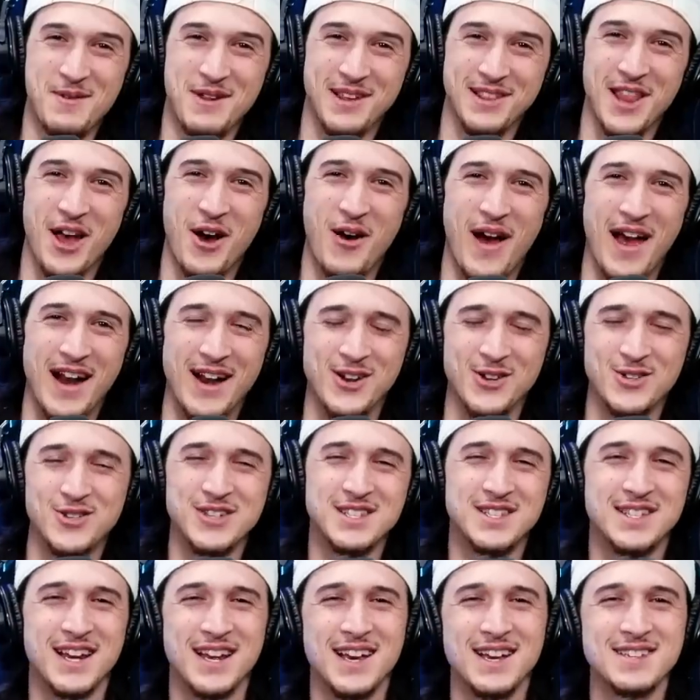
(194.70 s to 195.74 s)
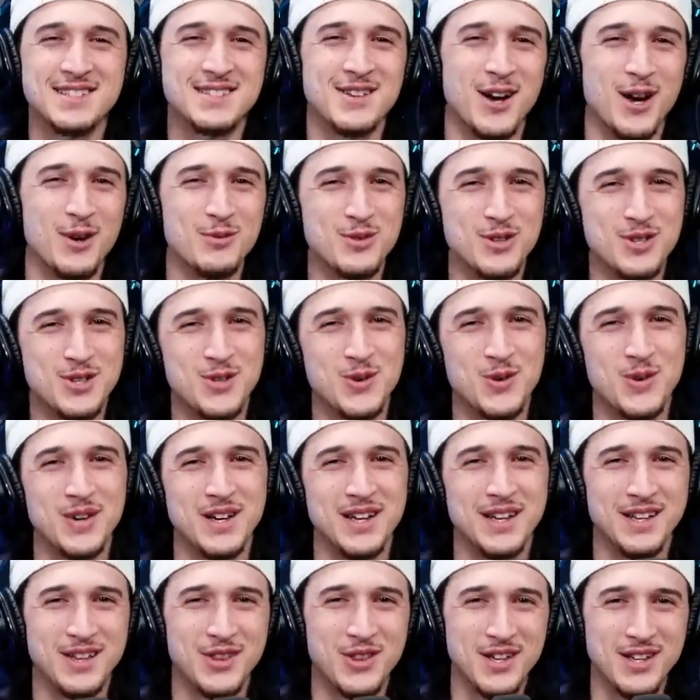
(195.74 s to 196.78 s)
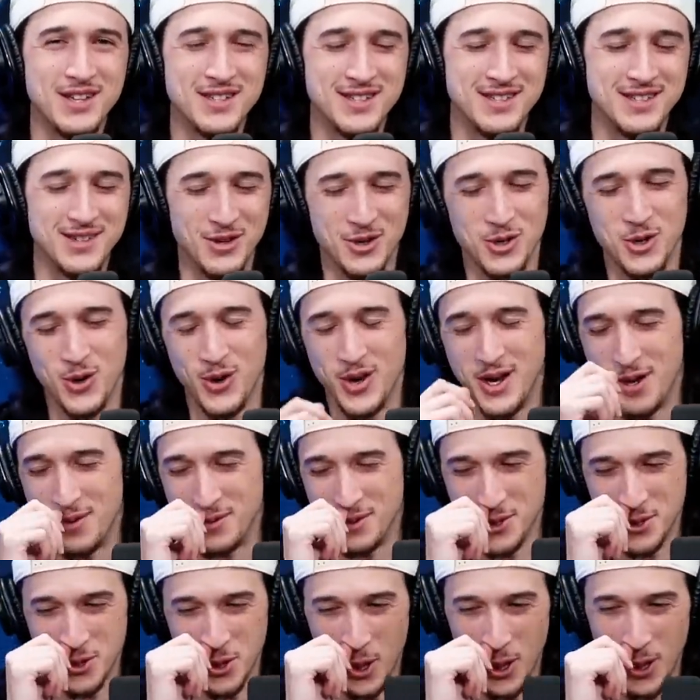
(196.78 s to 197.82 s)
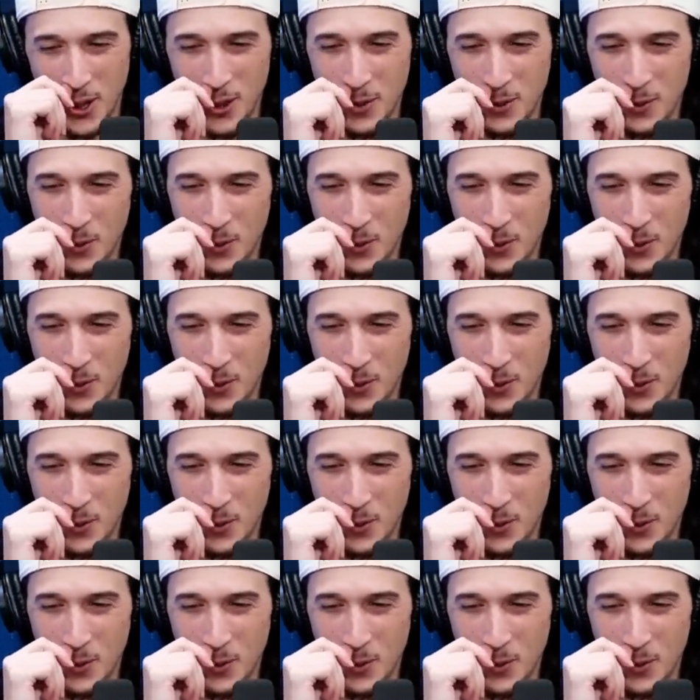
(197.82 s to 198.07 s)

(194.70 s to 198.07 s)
be low energy today, so I'm just doing things to annoy him to start it.